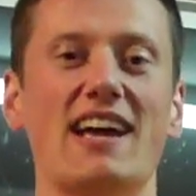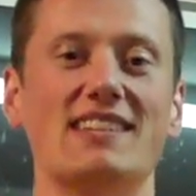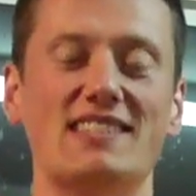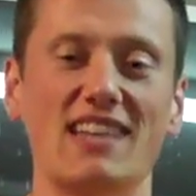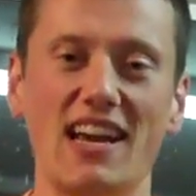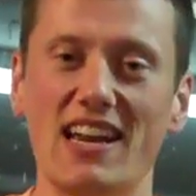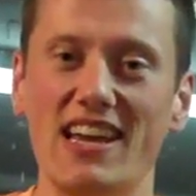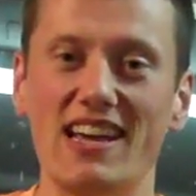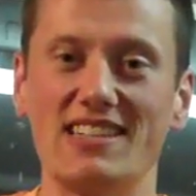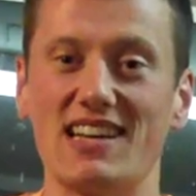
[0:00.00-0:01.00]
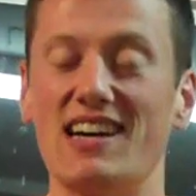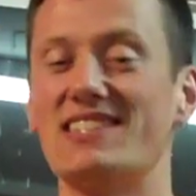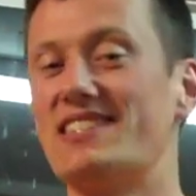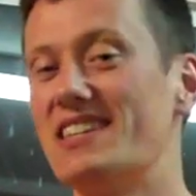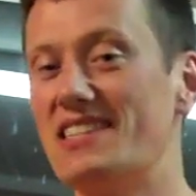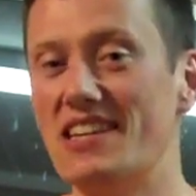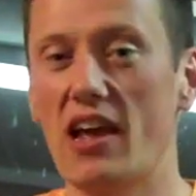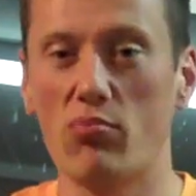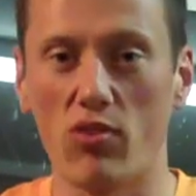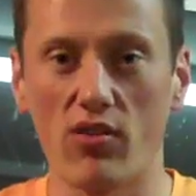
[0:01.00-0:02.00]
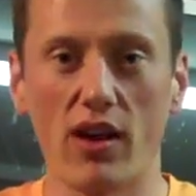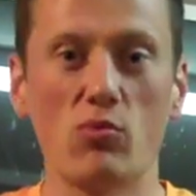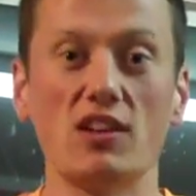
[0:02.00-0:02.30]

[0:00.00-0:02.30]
Insanity is a 60-day program,